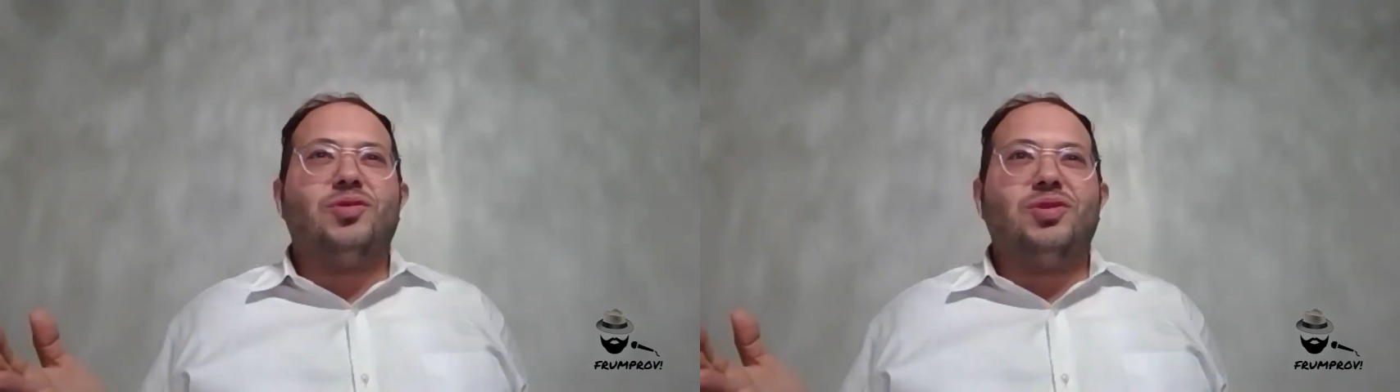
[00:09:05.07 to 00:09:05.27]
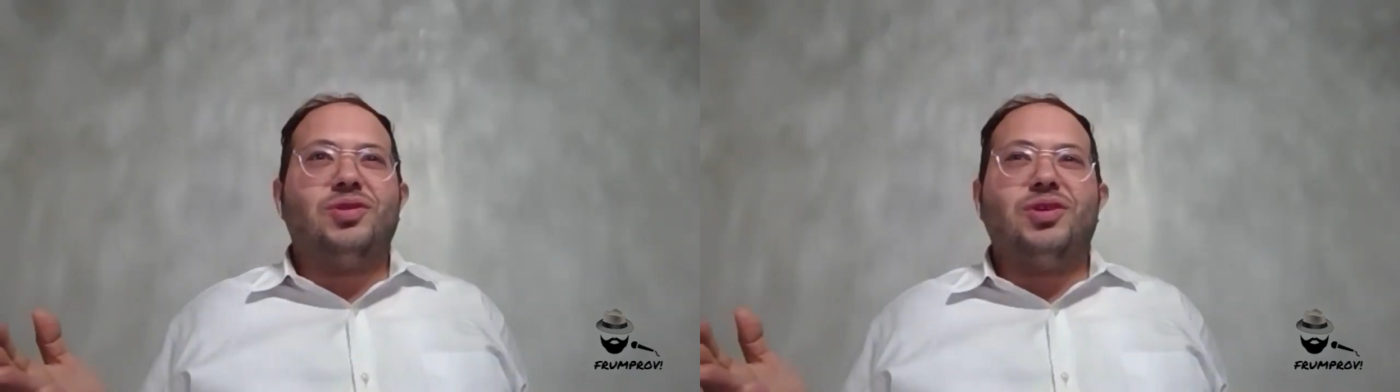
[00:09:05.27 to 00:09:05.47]

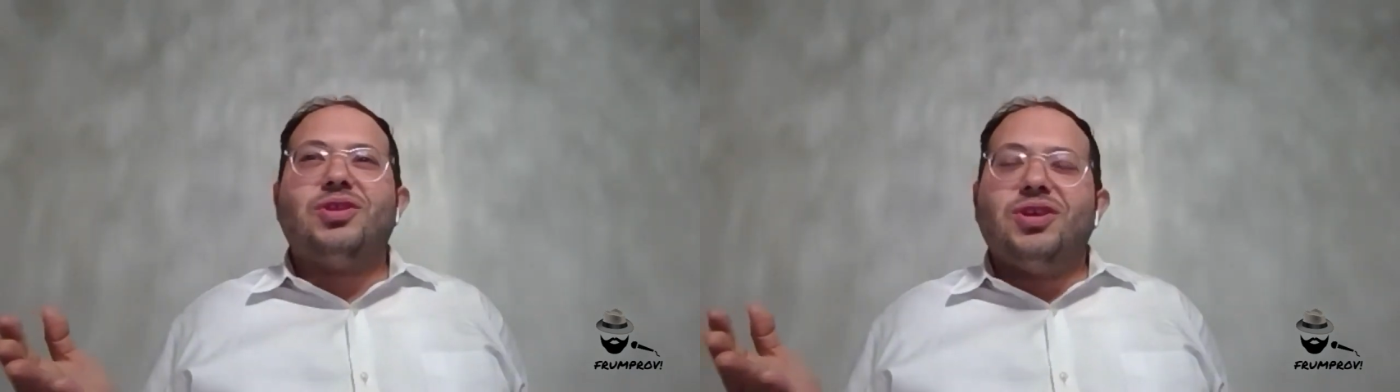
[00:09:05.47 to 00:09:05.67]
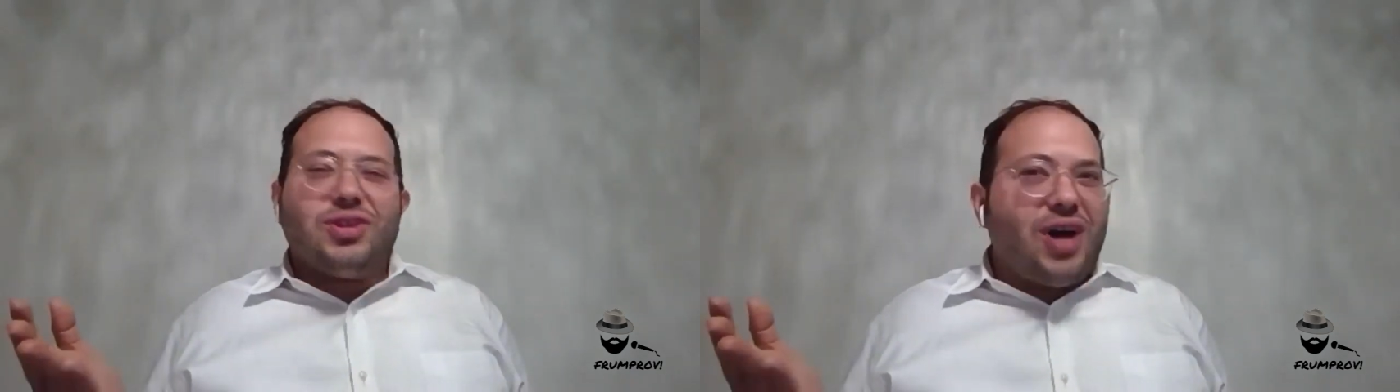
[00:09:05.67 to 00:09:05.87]

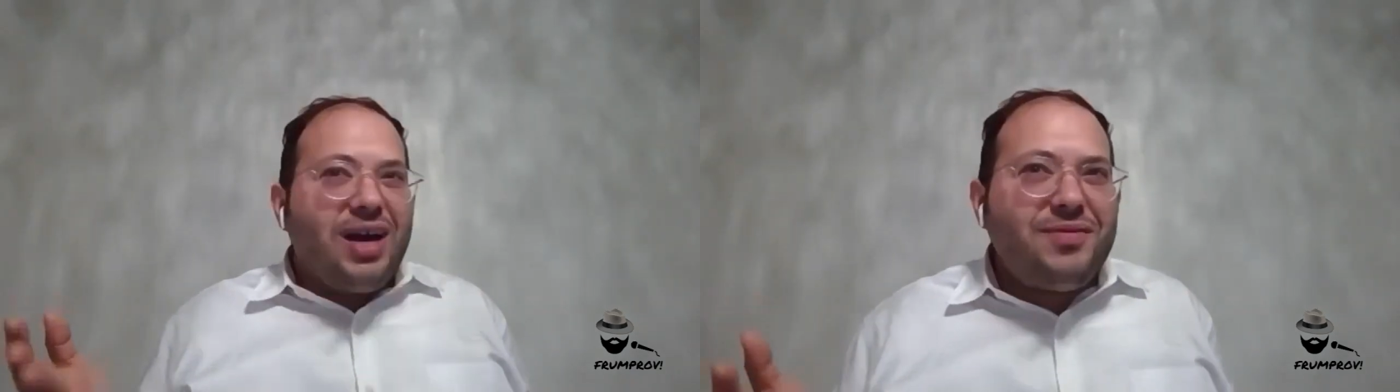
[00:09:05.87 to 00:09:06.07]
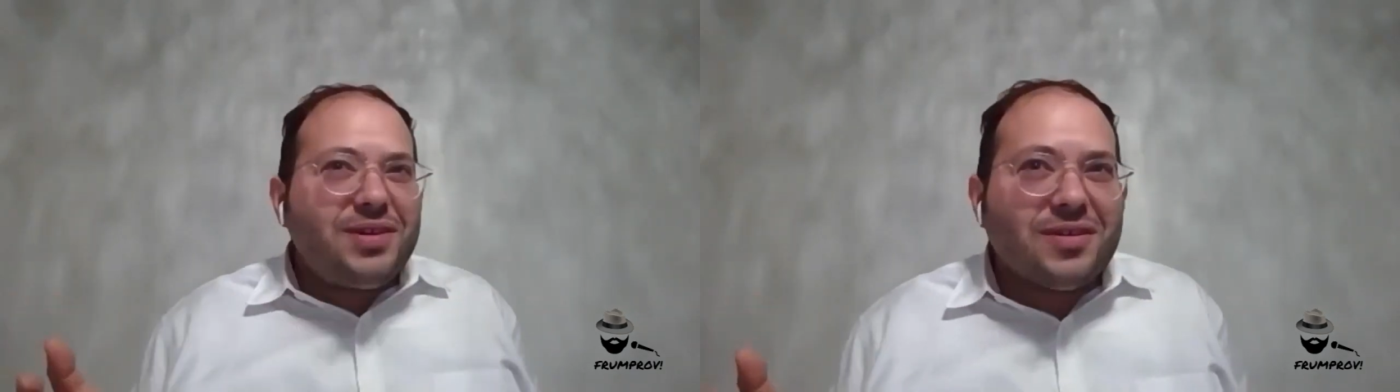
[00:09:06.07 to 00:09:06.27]
You
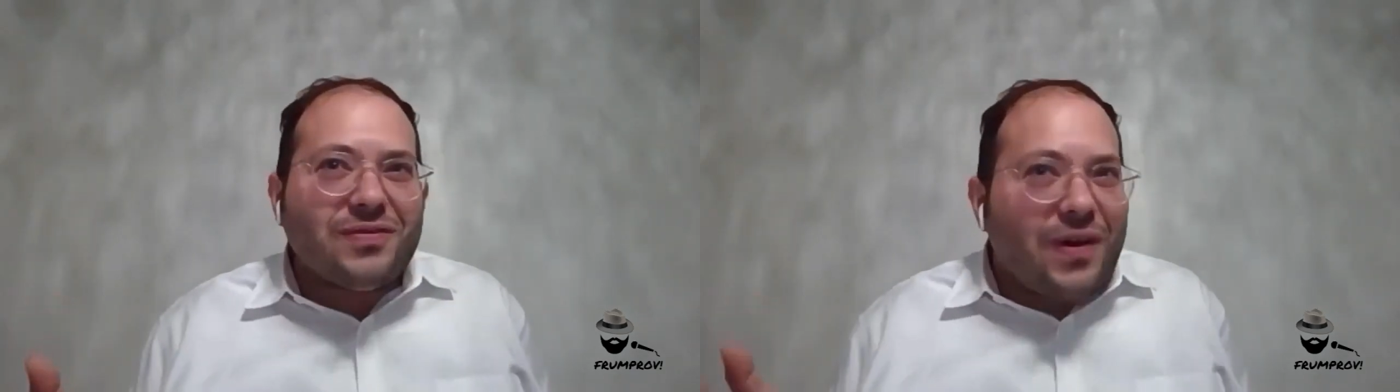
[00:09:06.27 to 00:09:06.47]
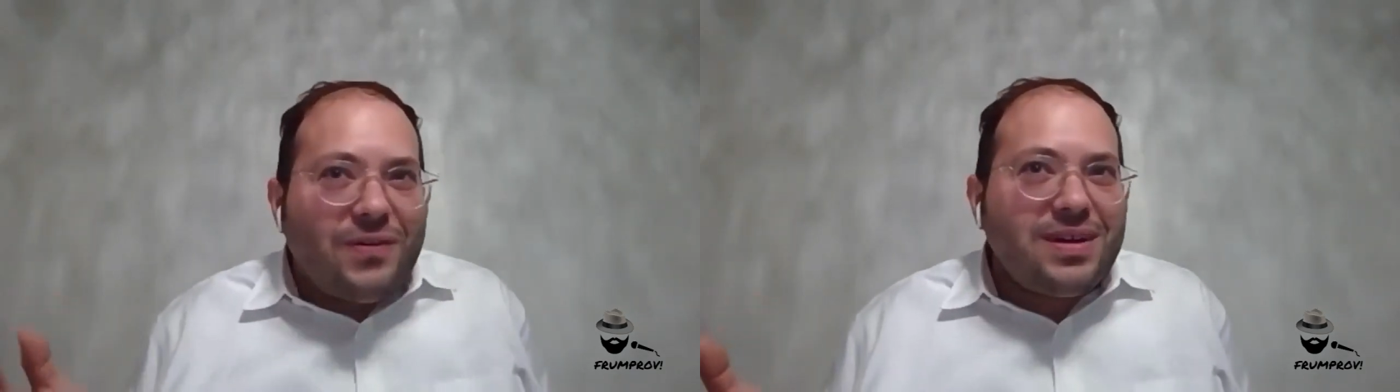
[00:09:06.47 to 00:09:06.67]
type on your
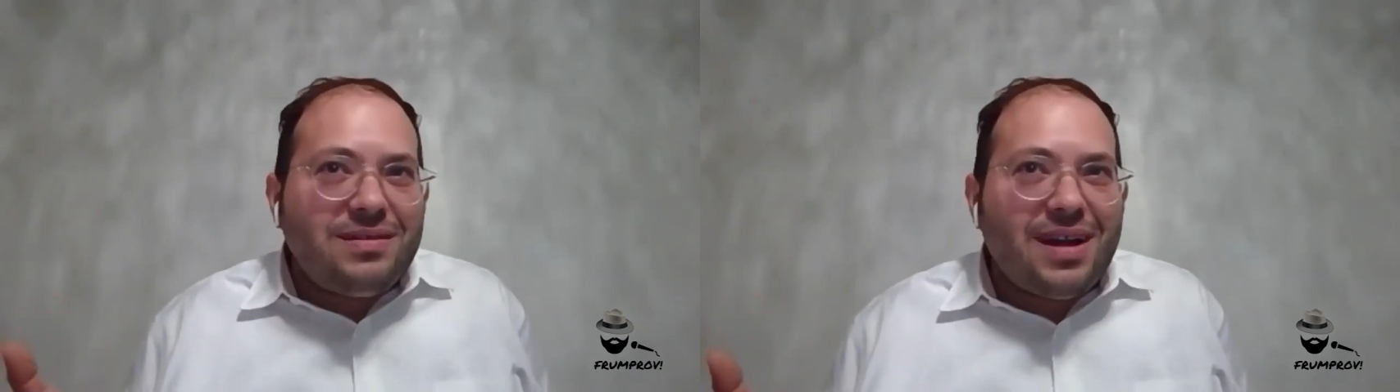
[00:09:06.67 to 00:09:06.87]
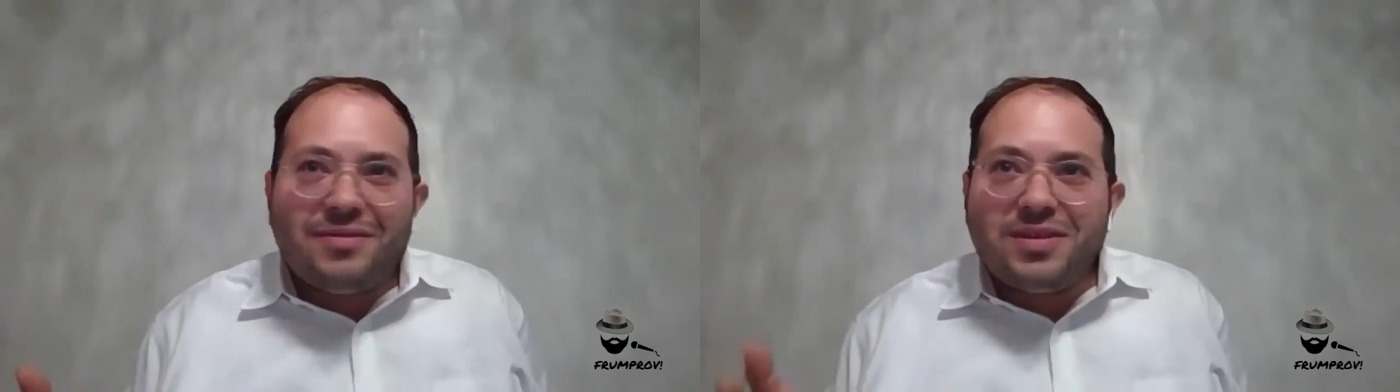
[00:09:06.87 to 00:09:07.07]
phone
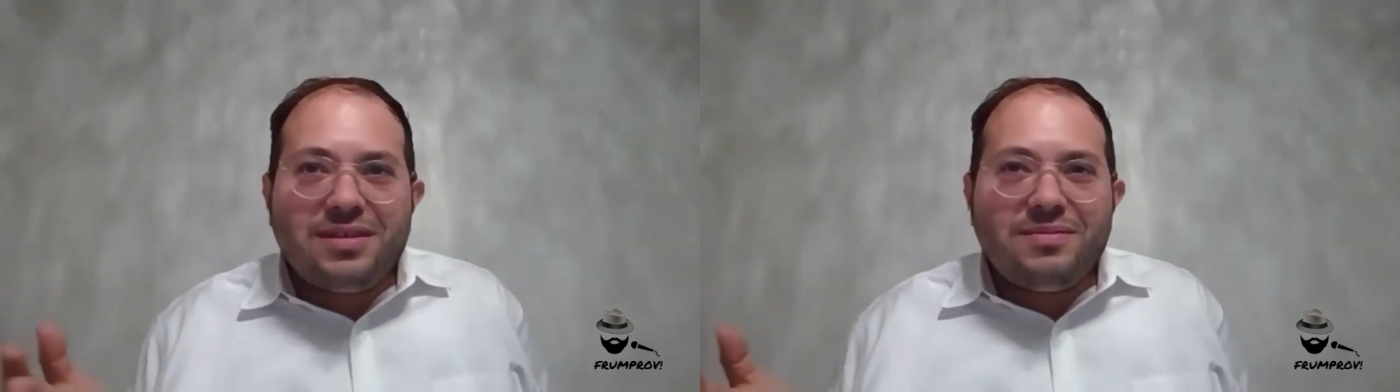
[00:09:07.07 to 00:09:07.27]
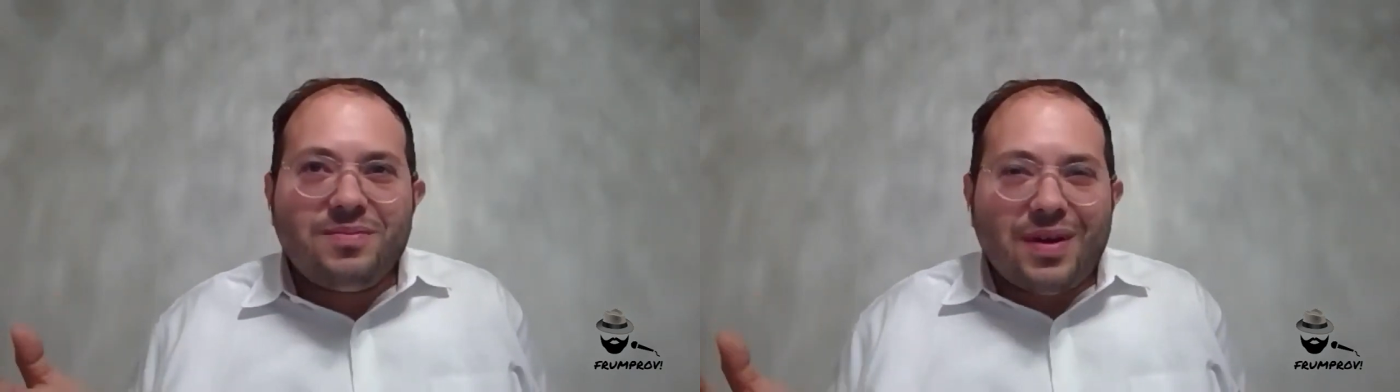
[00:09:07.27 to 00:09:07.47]
every
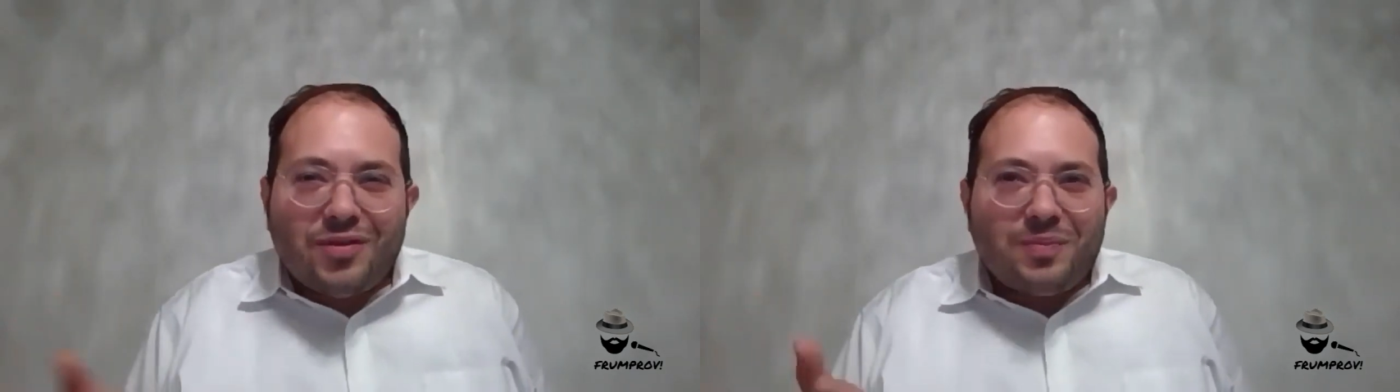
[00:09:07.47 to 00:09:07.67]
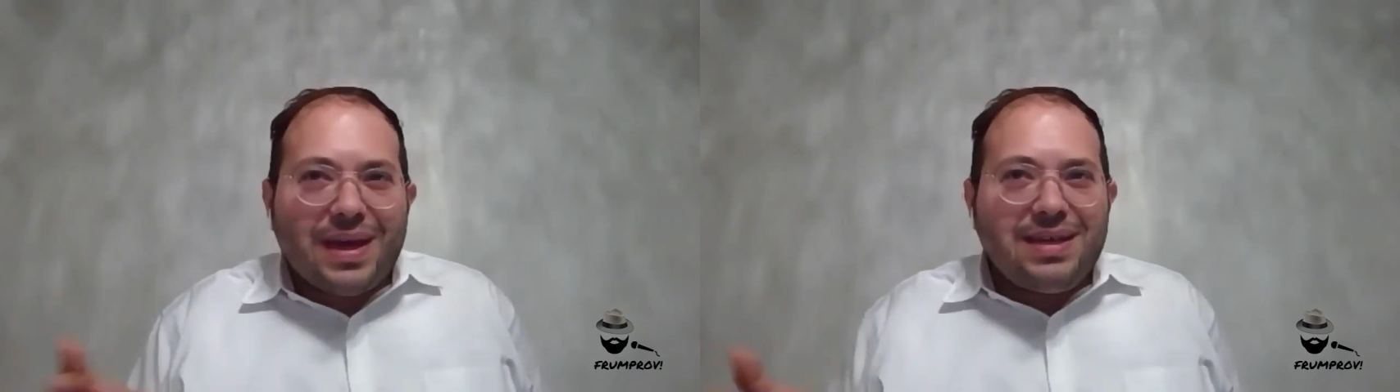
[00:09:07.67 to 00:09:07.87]

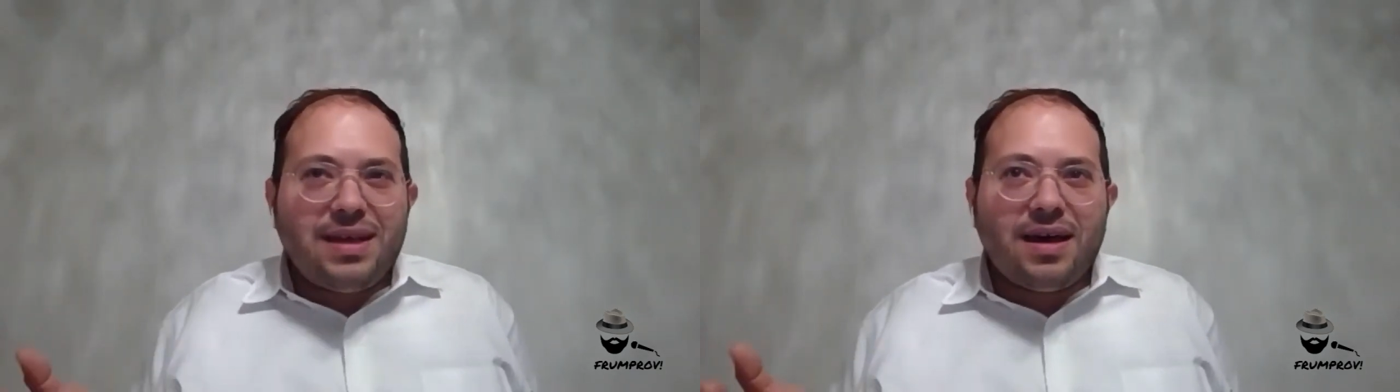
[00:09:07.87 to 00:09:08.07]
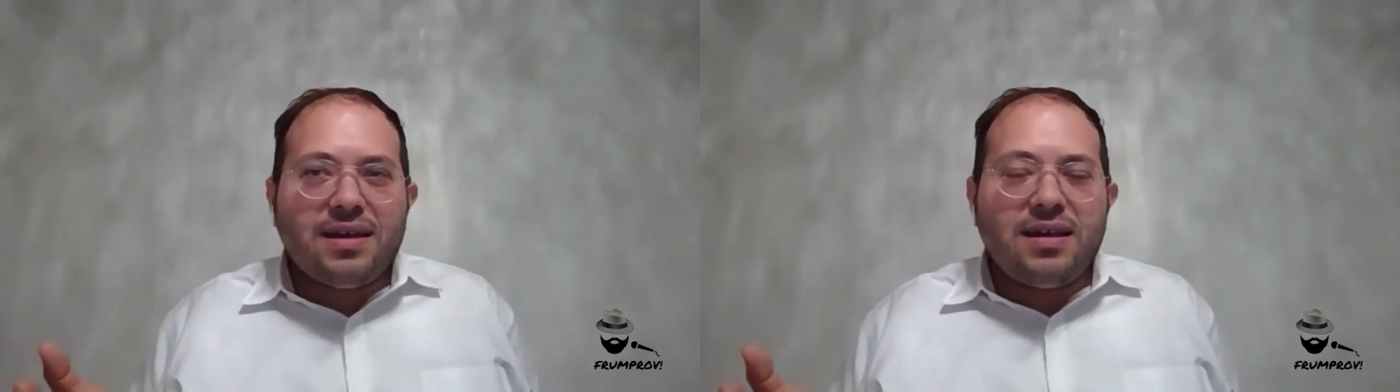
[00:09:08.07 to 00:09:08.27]
Pesach?